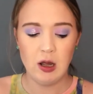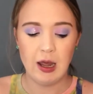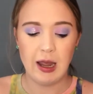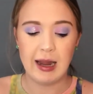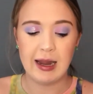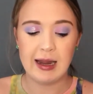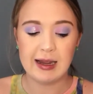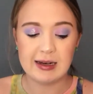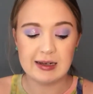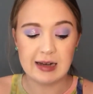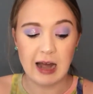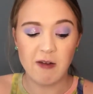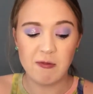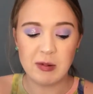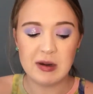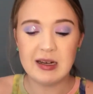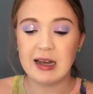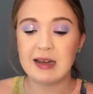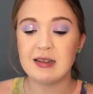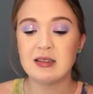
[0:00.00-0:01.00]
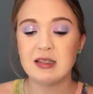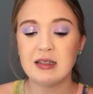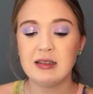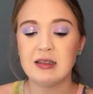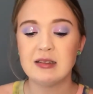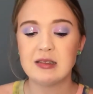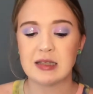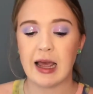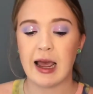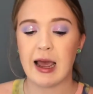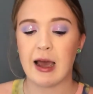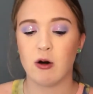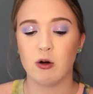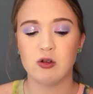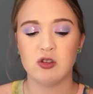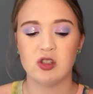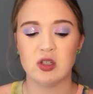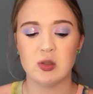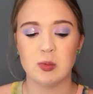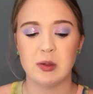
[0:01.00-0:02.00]
And I've been testing this out
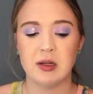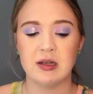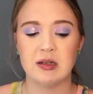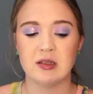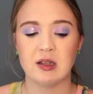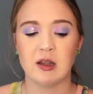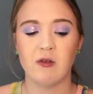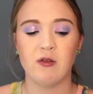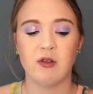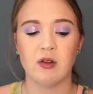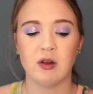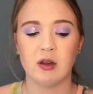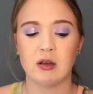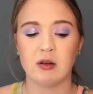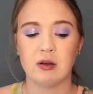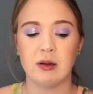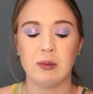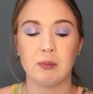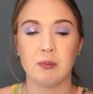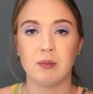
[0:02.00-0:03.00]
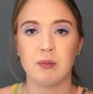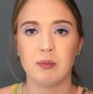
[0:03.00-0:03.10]
just because I feel like lip